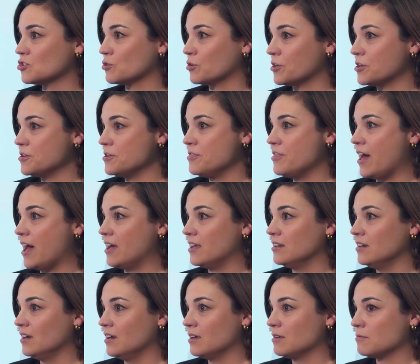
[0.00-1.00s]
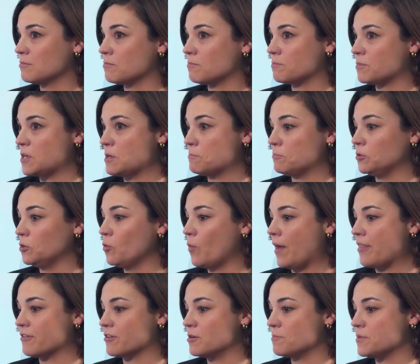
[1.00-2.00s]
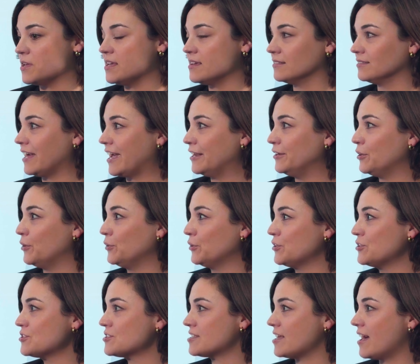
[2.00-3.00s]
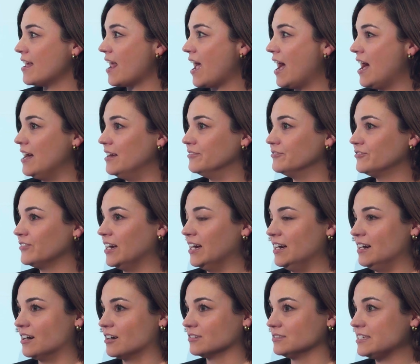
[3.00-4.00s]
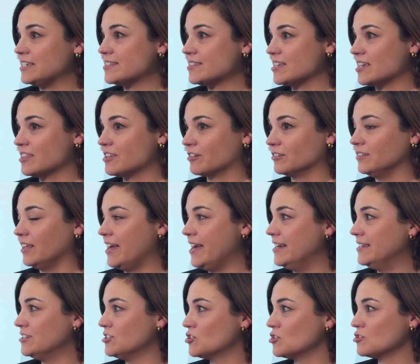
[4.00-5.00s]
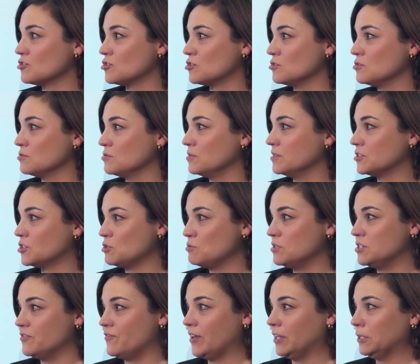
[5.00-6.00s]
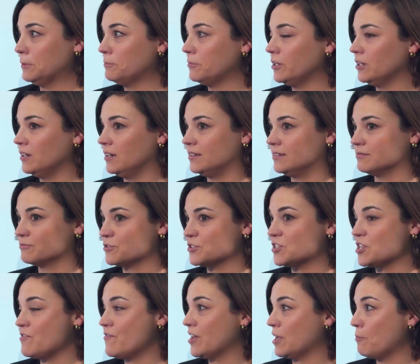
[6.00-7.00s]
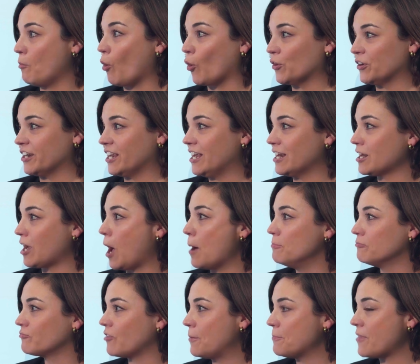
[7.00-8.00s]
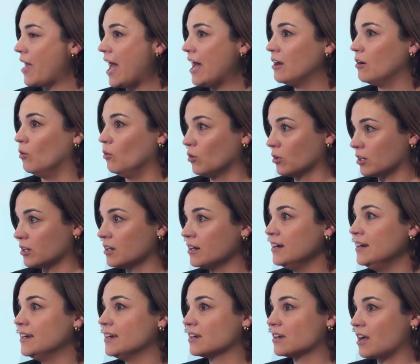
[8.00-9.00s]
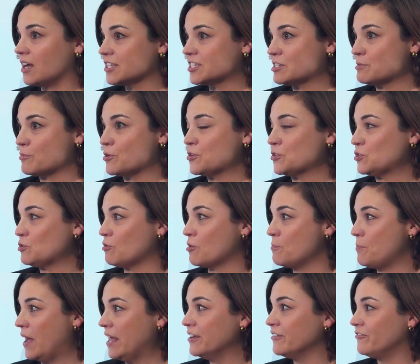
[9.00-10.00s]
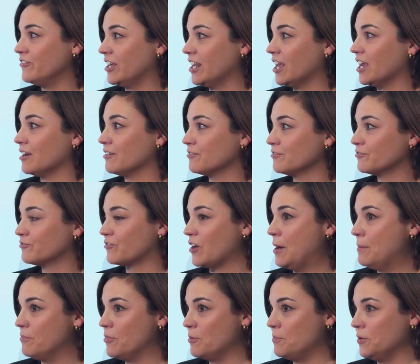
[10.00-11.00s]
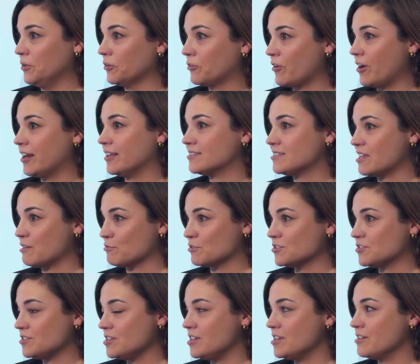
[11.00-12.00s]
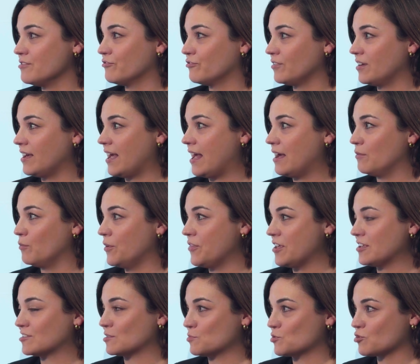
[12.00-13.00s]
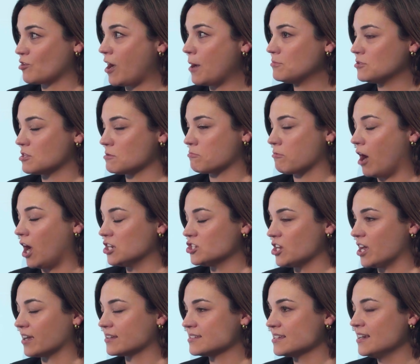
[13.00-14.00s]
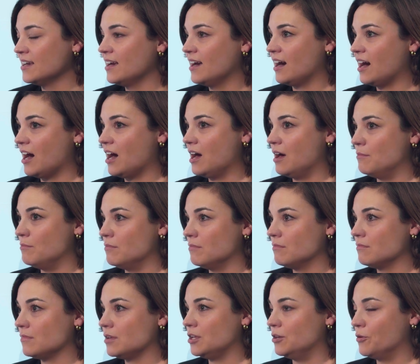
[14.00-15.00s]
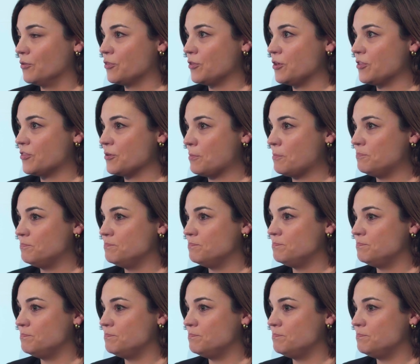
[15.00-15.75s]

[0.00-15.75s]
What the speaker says: sure that people, whether it be landowners that are leasing their land to a developer and receiving important income from that, or customers who are benefiting from the bill credits they receive when they subscribe to the project. The